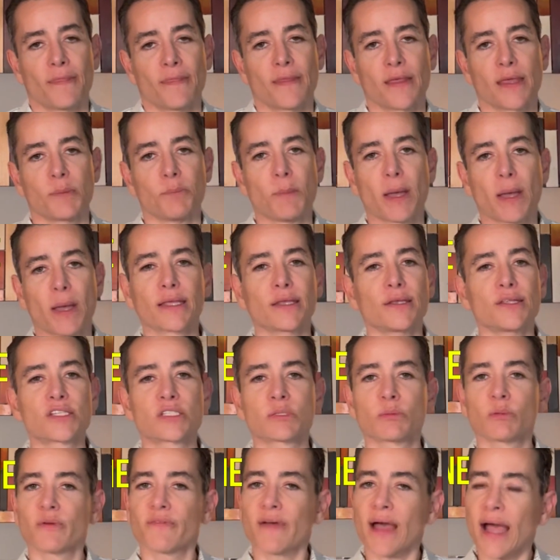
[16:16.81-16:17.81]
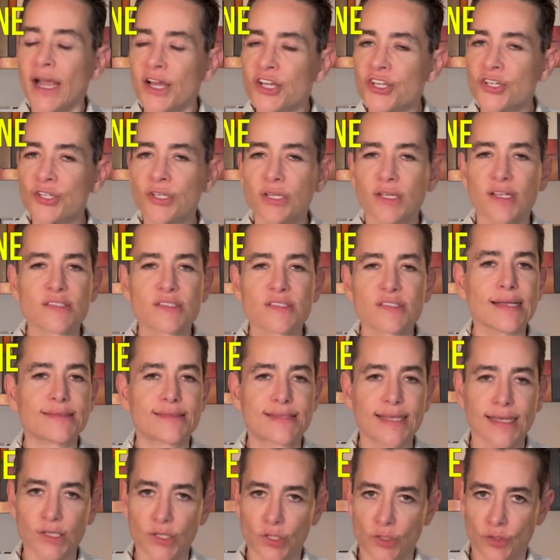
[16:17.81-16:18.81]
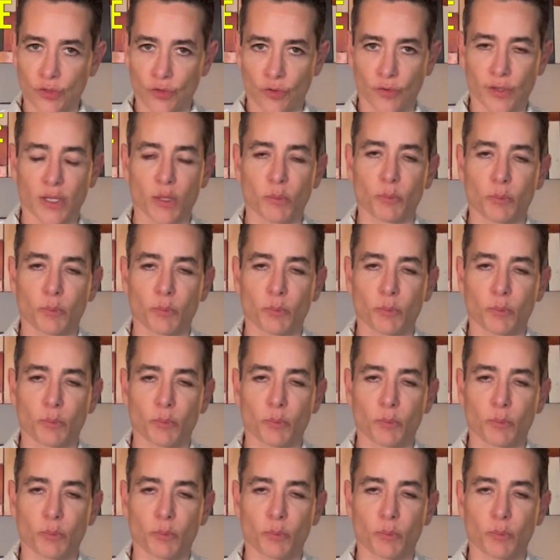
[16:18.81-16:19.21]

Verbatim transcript: The mechanism of action is identical.